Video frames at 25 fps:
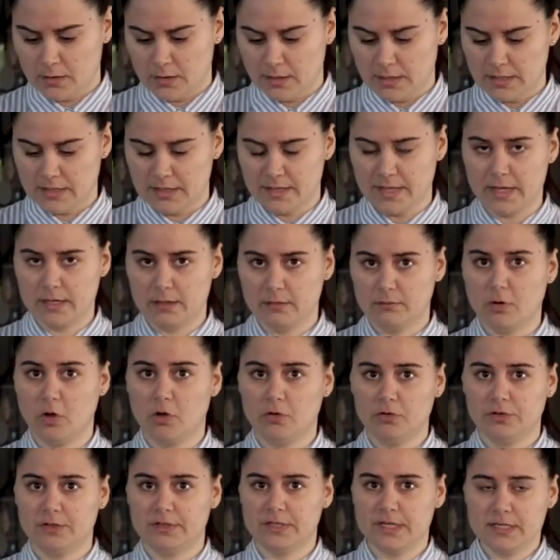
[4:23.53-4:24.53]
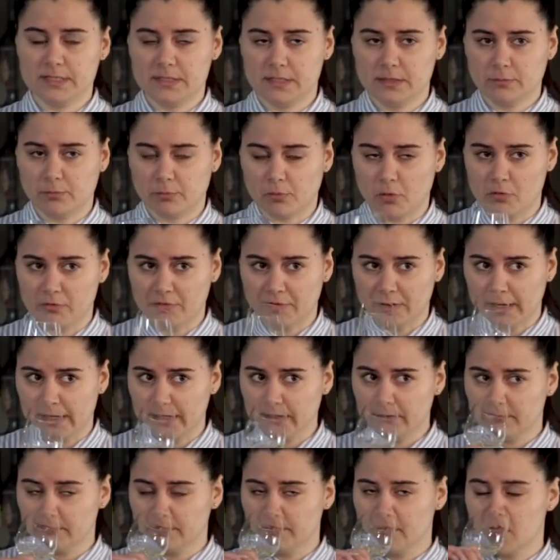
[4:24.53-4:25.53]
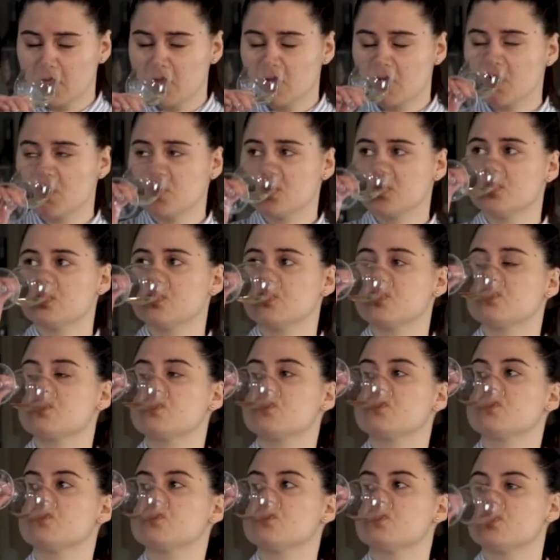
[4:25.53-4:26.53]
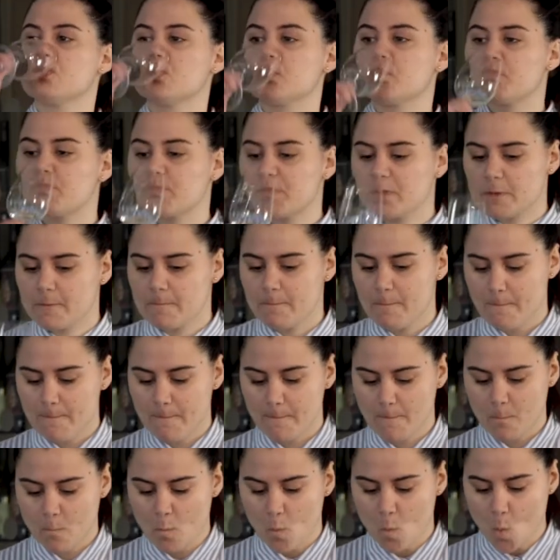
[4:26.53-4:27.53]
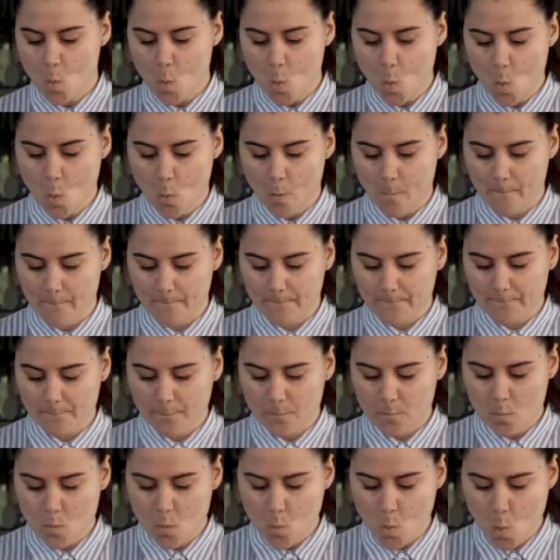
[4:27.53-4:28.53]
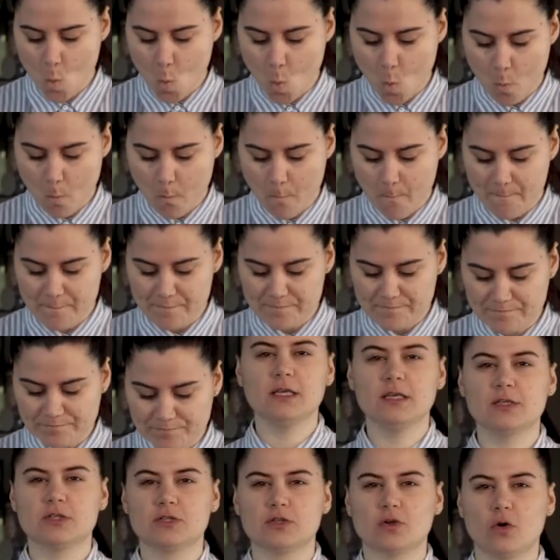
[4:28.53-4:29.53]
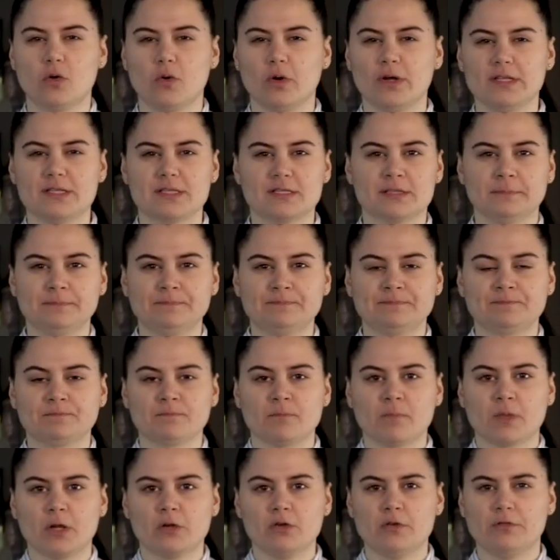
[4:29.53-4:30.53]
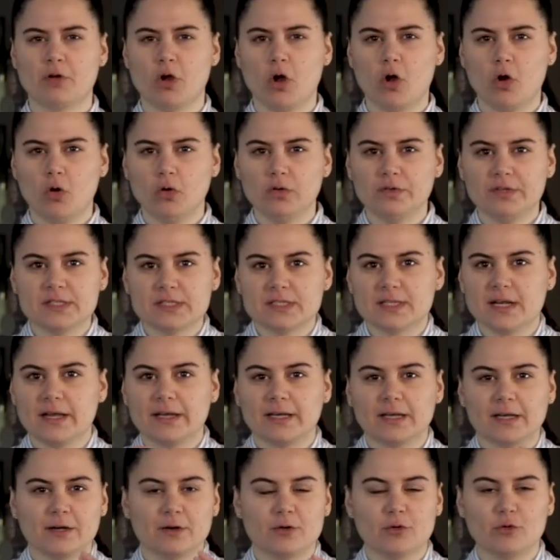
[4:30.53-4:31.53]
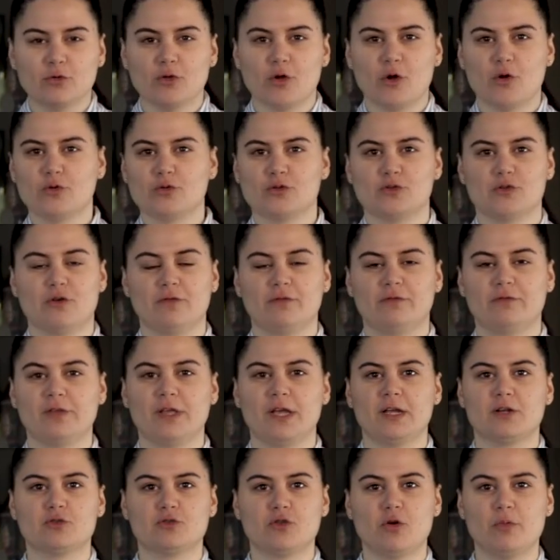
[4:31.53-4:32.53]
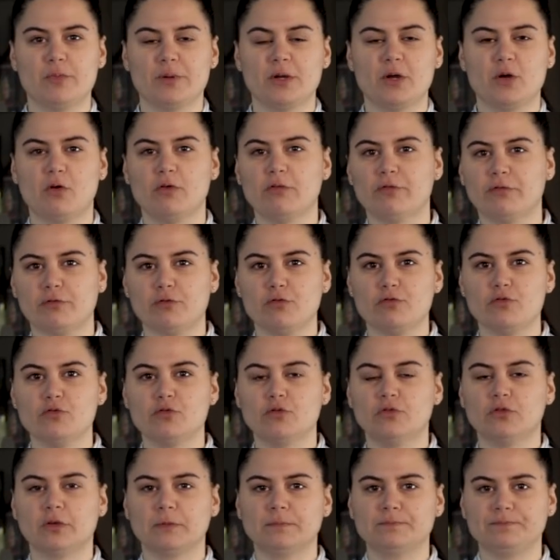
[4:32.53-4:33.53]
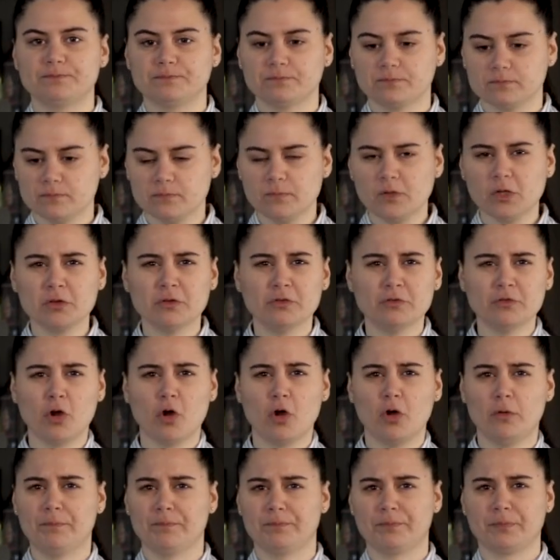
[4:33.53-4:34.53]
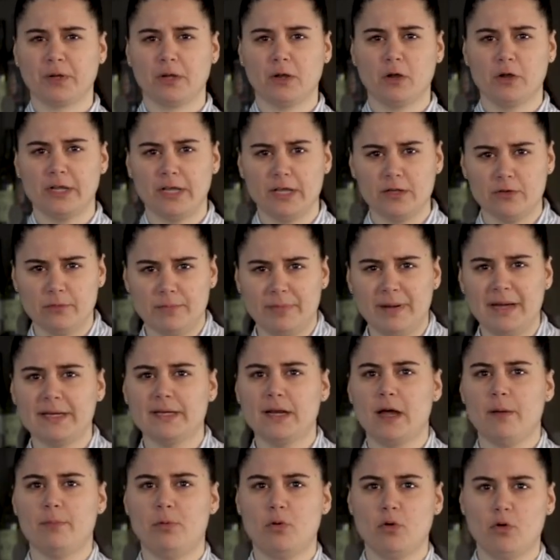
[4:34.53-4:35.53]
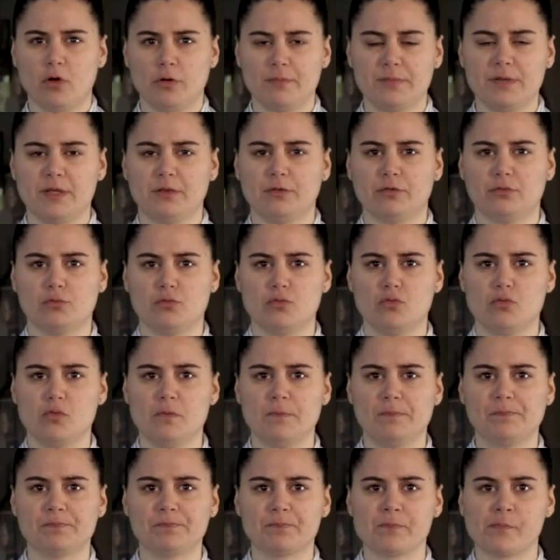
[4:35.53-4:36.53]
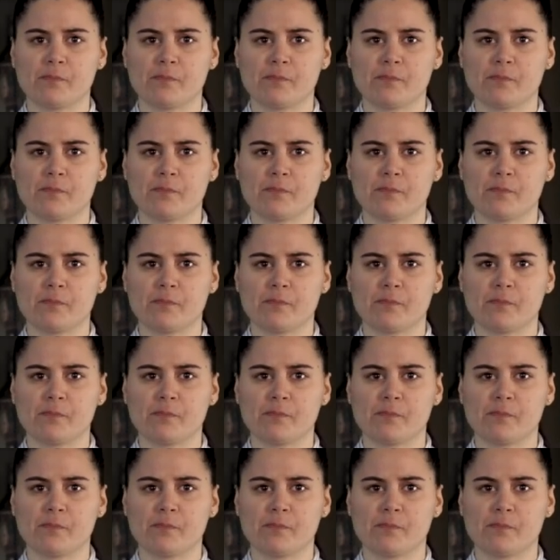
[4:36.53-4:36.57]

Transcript: And then on the tasting profile, I mean, it's just brilliant. It's extremely zingy, so you've got all these like little notes of tropical fruit. You've got, again, the pineapple coming through.